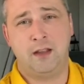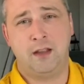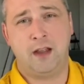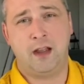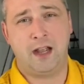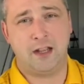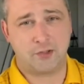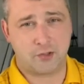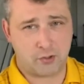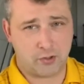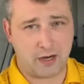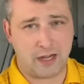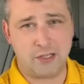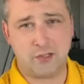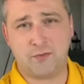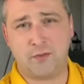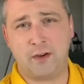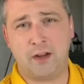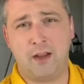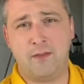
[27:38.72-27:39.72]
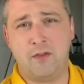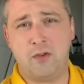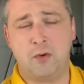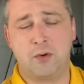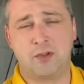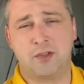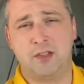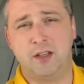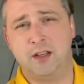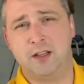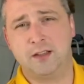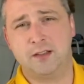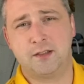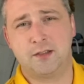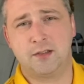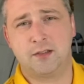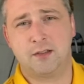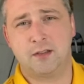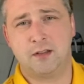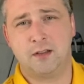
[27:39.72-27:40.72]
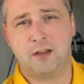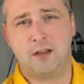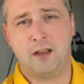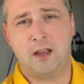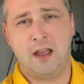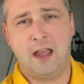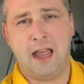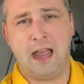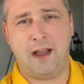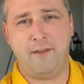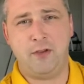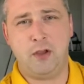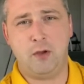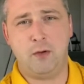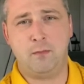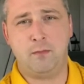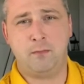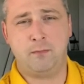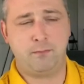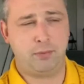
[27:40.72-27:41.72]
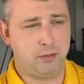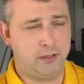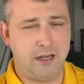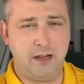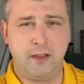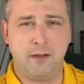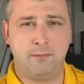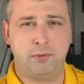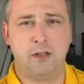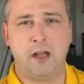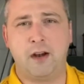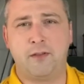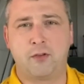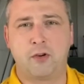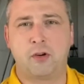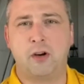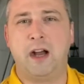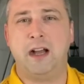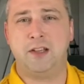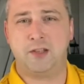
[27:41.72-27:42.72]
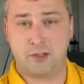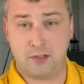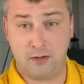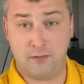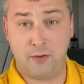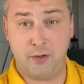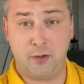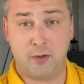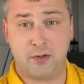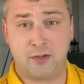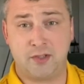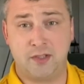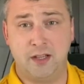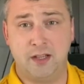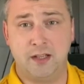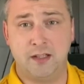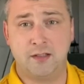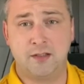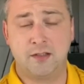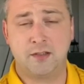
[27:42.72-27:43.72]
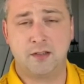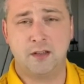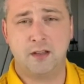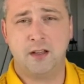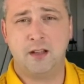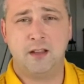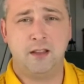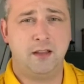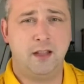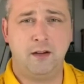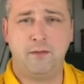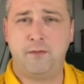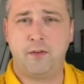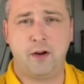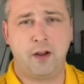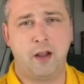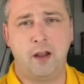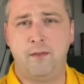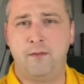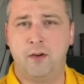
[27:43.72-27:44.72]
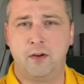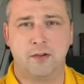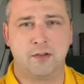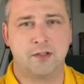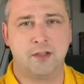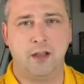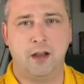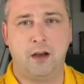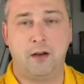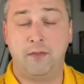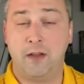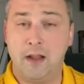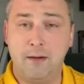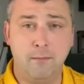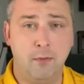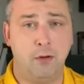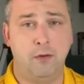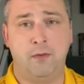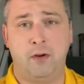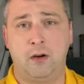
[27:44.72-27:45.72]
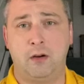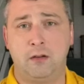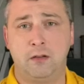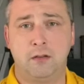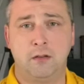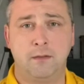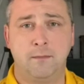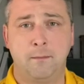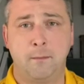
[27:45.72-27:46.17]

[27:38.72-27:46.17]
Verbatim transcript: Has Christ forgiven your sins? Have you pleaded the blood of Christ over your sins? Then forgive yourself and move on.